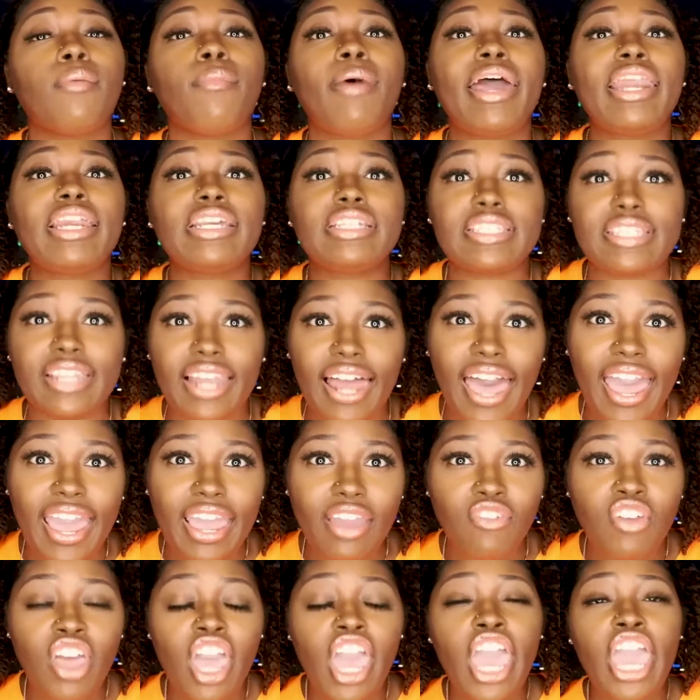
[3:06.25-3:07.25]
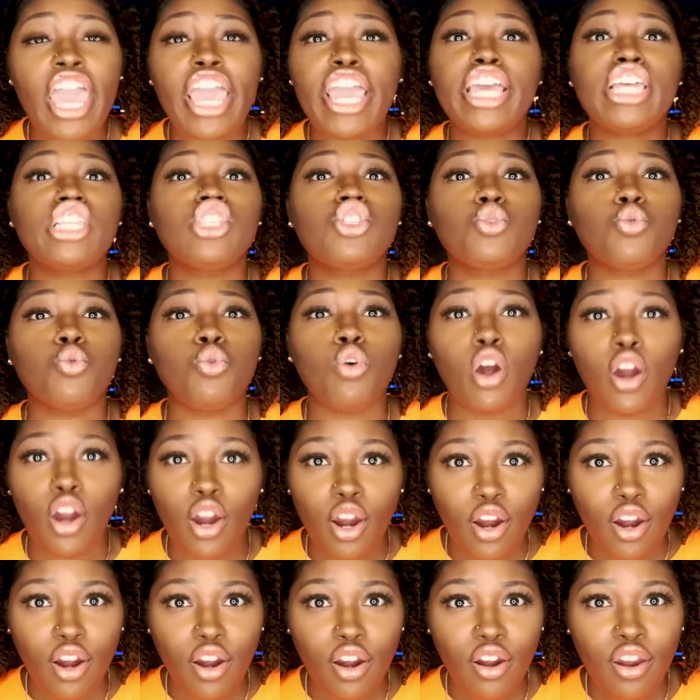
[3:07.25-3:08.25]
somebody's life into
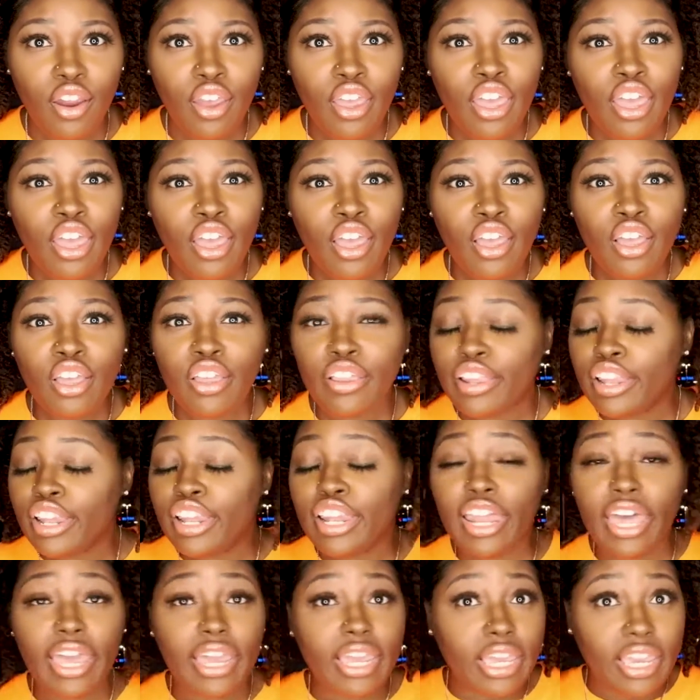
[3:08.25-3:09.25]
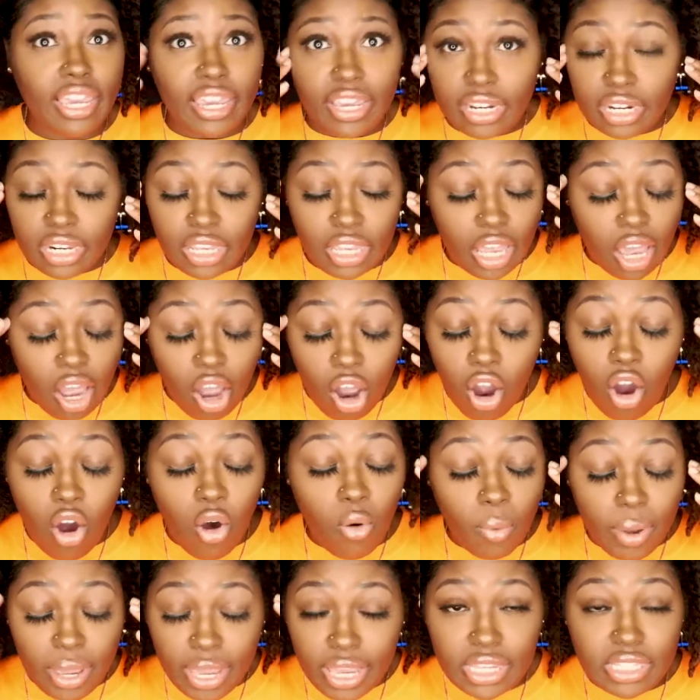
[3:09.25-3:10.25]
her like any
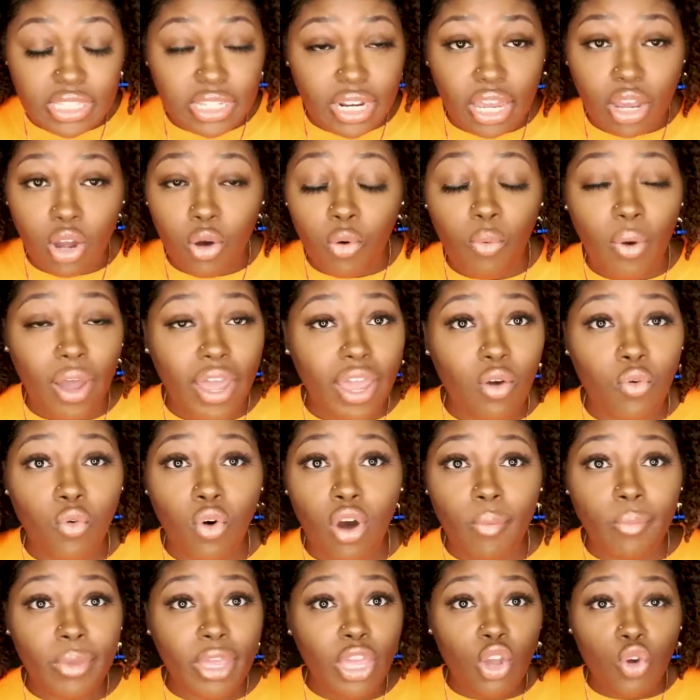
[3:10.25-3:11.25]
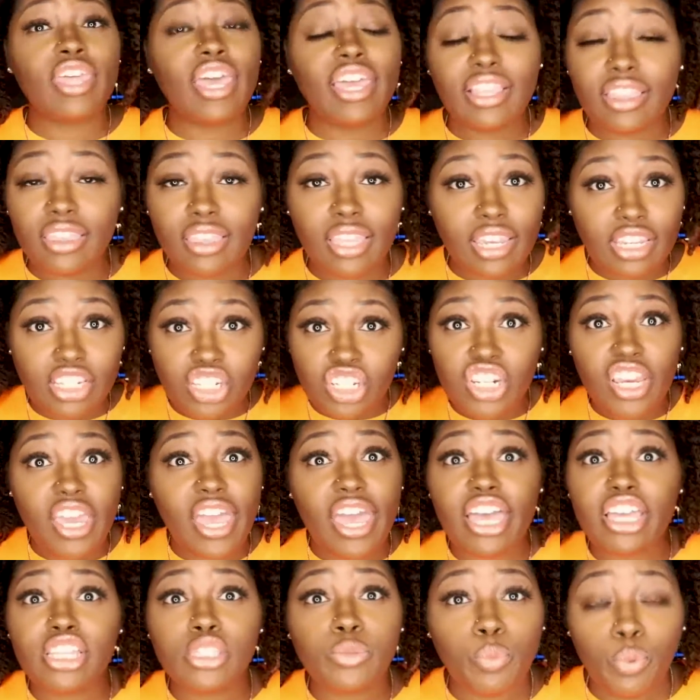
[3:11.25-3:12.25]
always like a white woman that thinks
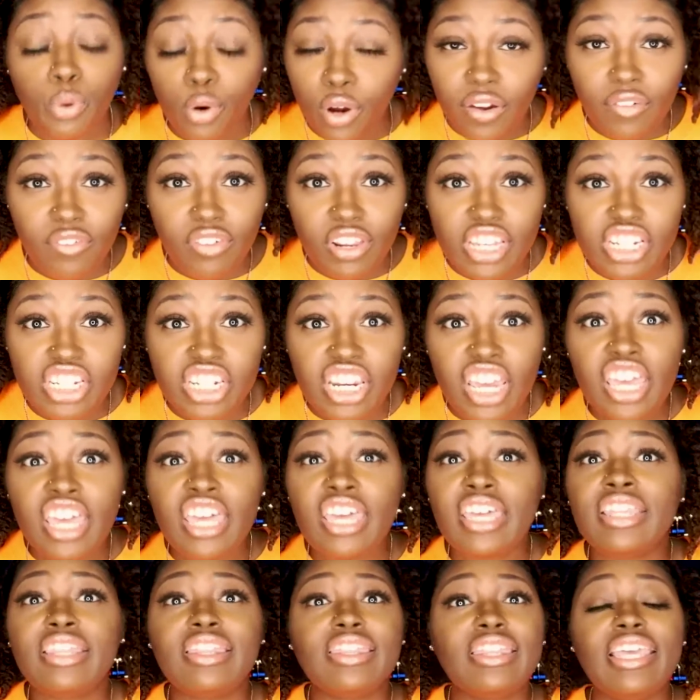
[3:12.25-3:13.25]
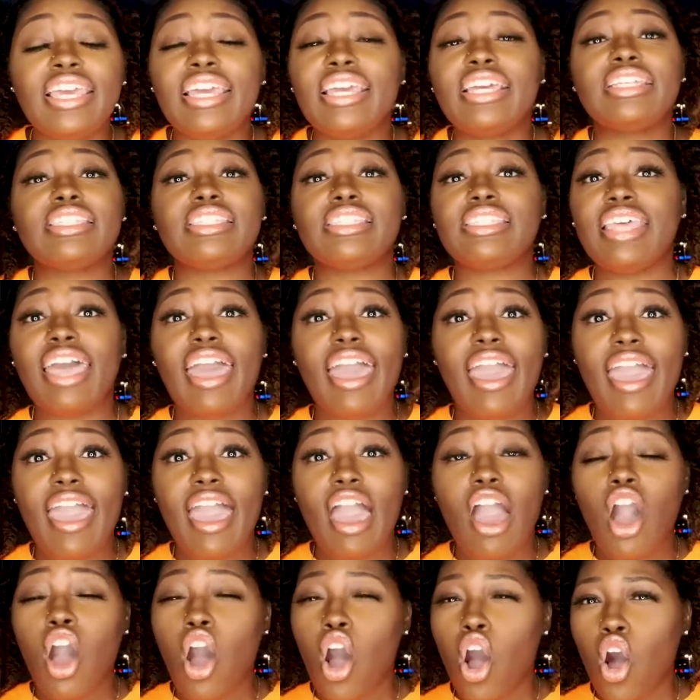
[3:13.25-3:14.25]
she has privilege thinks
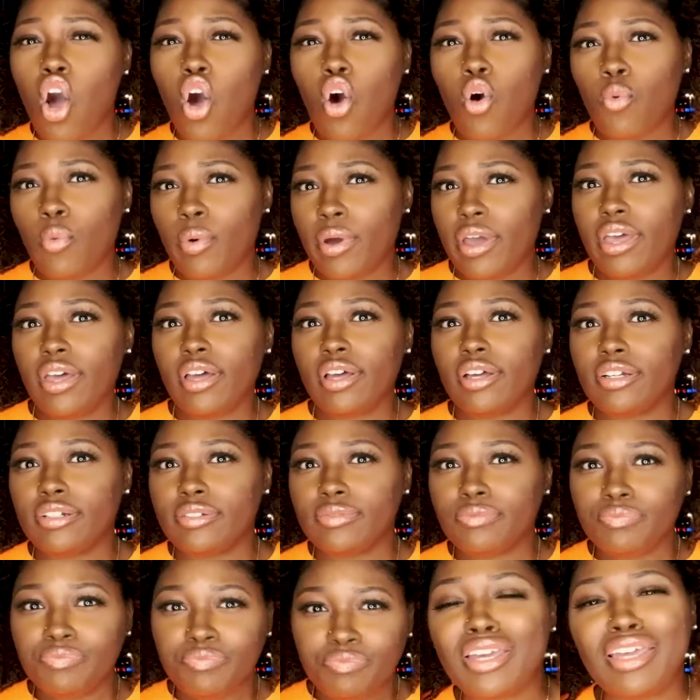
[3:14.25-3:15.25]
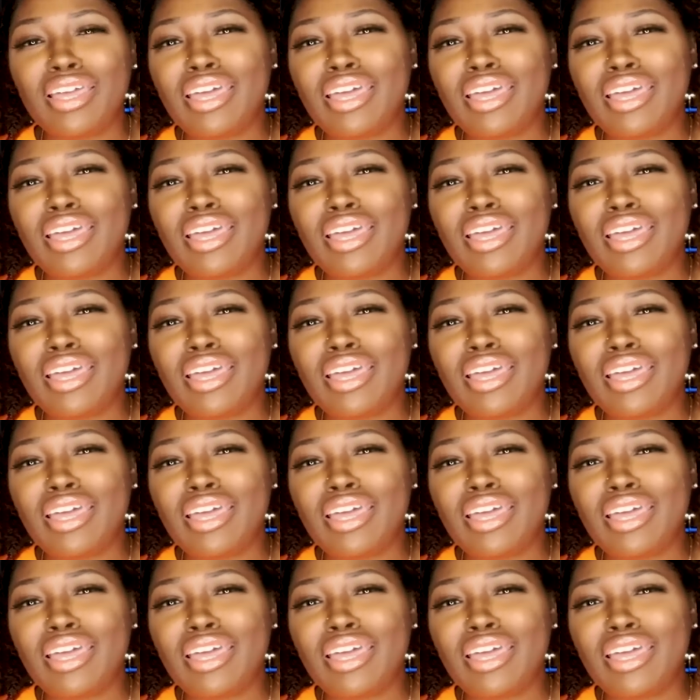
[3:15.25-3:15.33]
that oh well